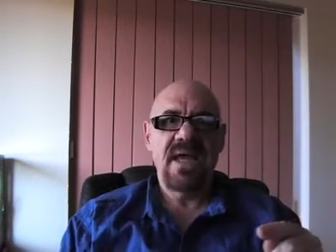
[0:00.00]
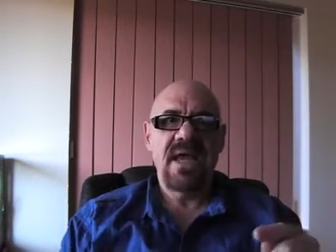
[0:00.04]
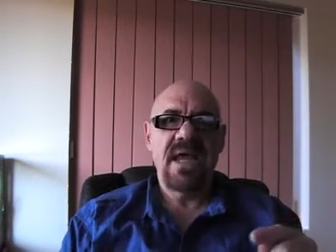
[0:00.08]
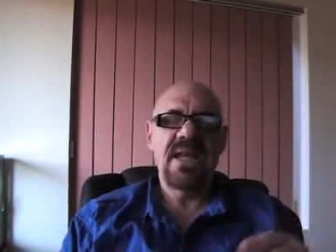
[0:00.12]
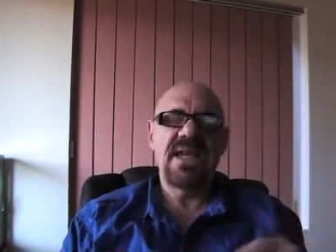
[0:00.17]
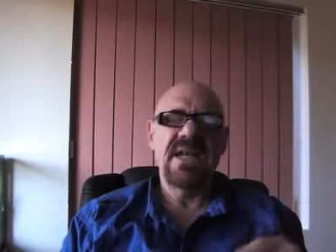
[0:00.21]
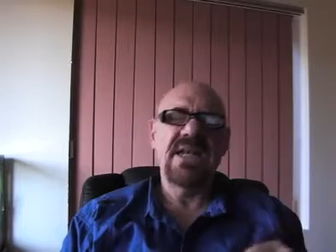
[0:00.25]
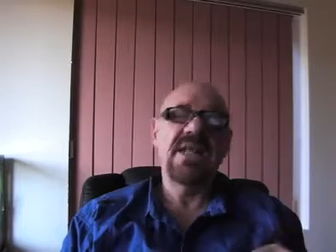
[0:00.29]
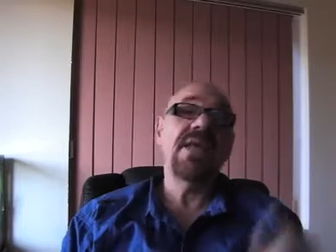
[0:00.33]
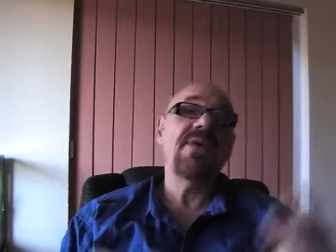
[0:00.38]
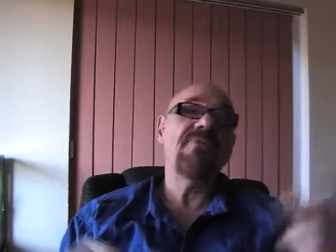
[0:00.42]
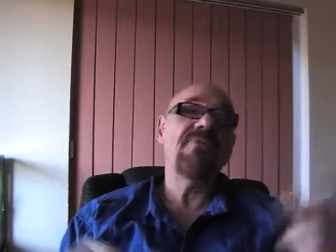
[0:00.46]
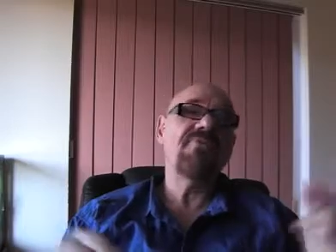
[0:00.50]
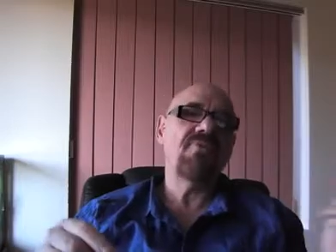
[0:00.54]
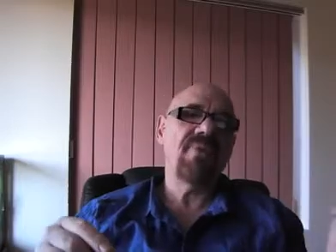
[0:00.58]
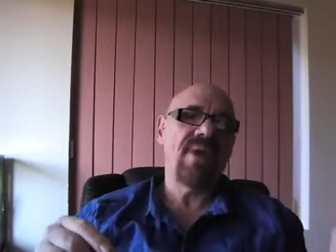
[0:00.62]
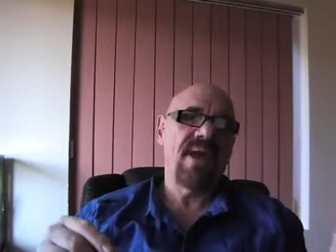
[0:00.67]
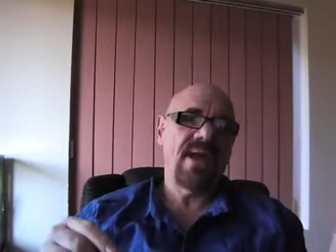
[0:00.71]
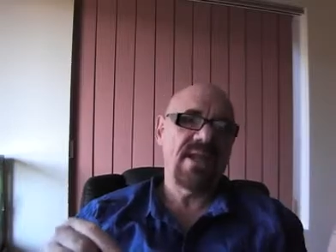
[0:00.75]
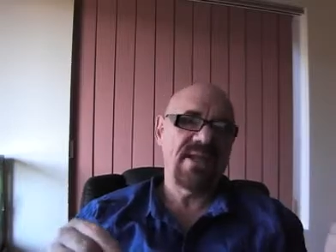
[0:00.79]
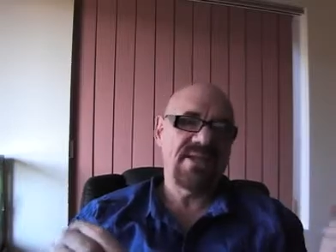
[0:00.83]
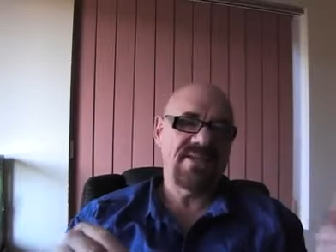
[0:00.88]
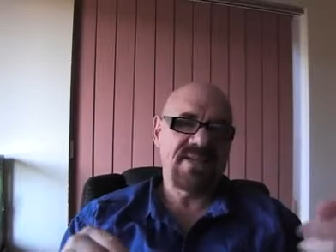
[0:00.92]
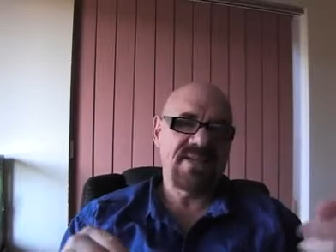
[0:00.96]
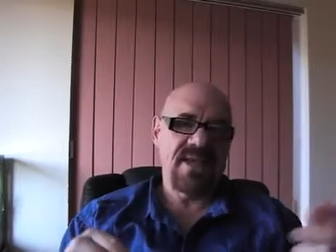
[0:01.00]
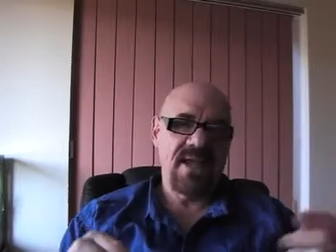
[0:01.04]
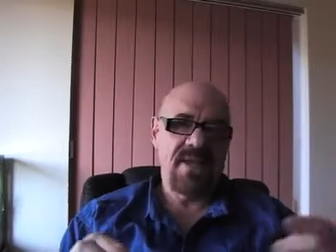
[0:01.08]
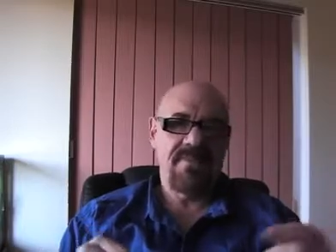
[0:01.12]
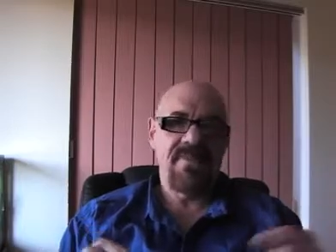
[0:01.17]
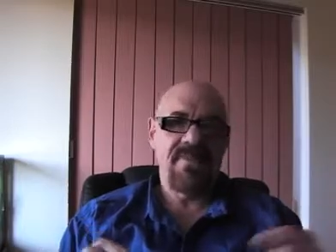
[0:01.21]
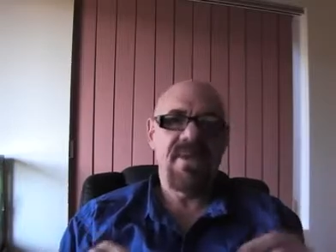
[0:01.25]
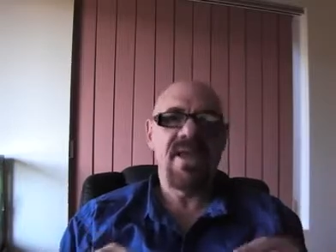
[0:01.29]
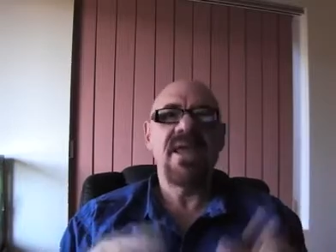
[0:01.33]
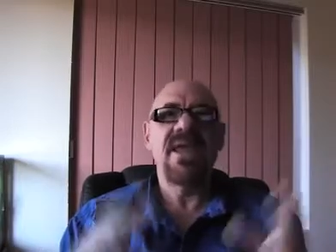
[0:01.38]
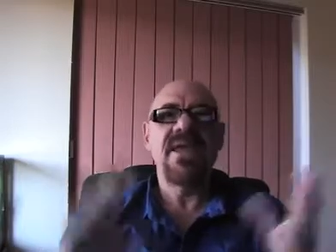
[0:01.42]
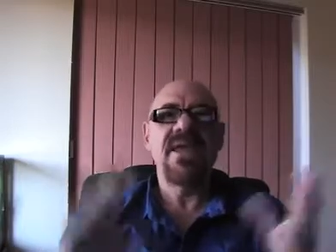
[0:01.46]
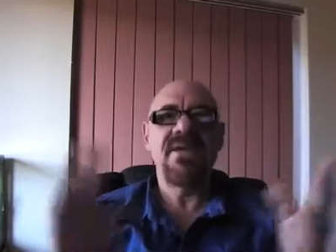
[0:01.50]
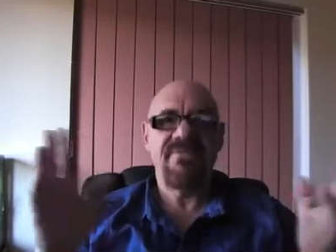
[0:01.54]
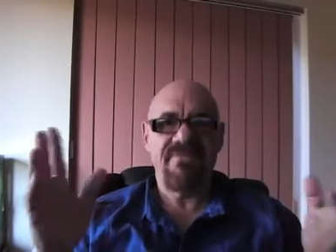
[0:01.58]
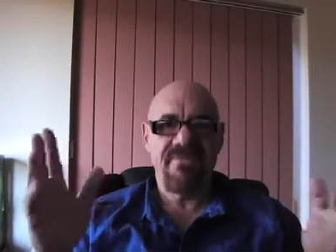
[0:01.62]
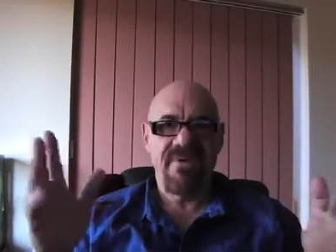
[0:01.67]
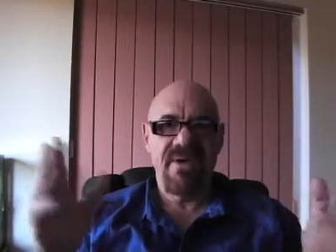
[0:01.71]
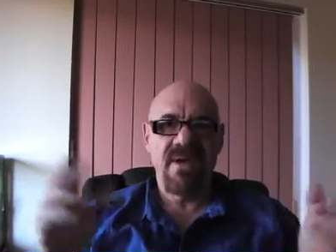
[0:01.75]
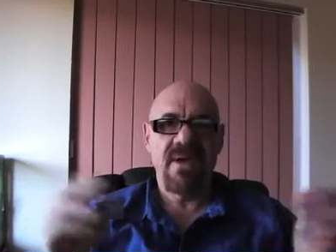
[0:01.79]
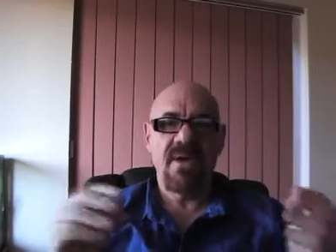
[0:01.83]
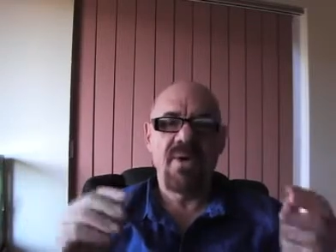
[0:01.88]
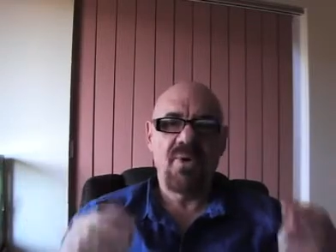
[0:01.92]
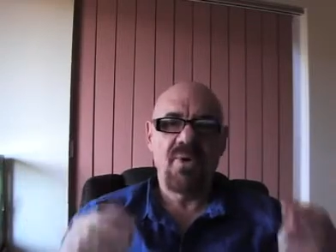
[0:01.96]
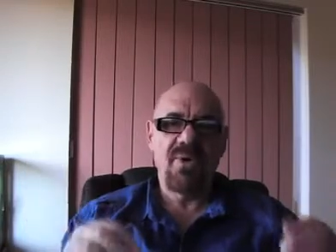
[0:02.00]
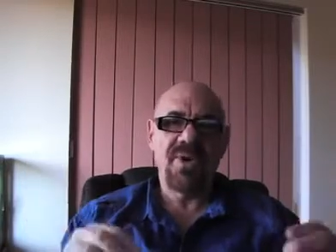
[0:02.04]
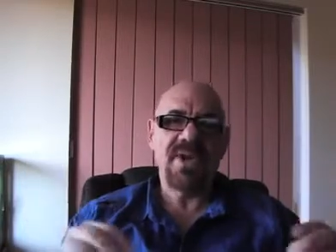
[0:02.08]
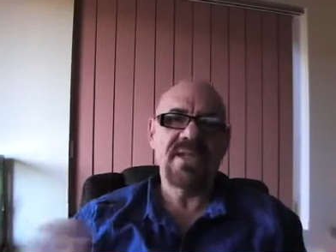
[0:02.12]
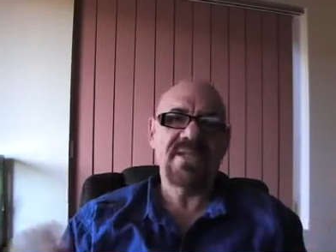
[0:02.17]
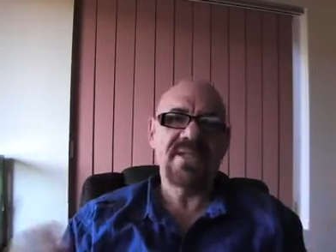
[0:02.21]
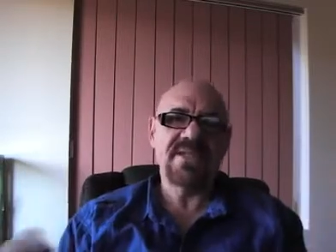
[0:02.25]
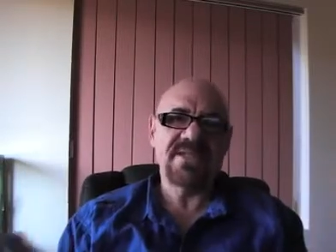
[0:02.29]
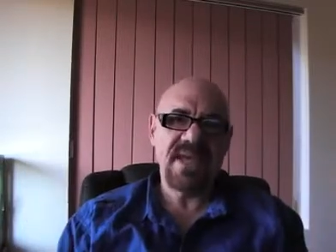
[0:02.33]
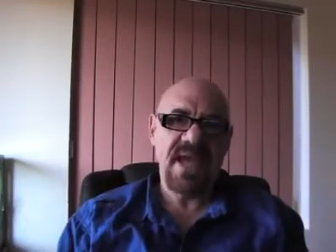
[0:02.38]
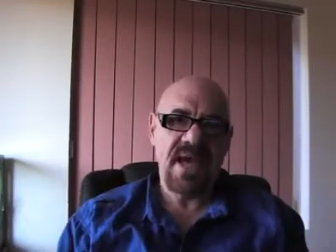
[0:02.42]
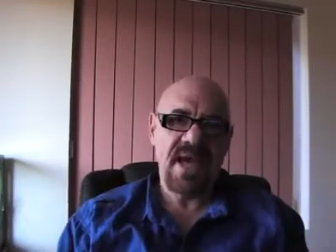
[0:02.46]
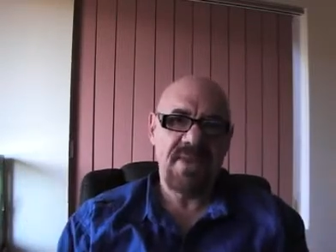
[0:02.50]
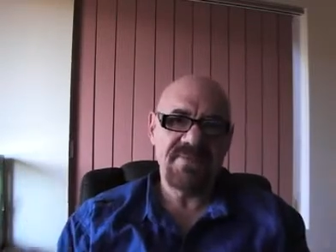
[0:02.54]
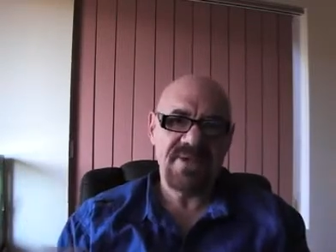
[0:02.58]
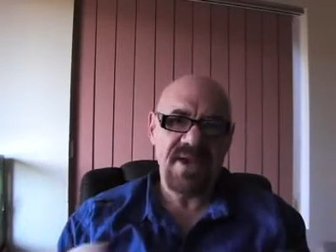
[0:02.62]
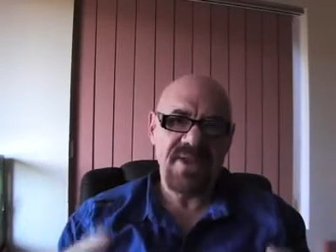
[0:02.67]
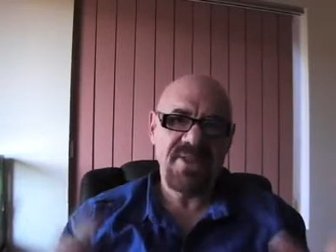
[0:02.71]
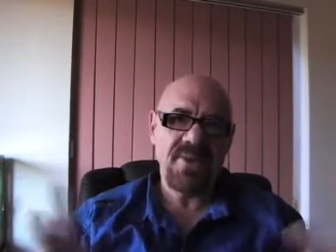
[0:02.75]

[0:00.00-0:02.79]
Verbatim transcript: and if we are in shape, if we can see abs,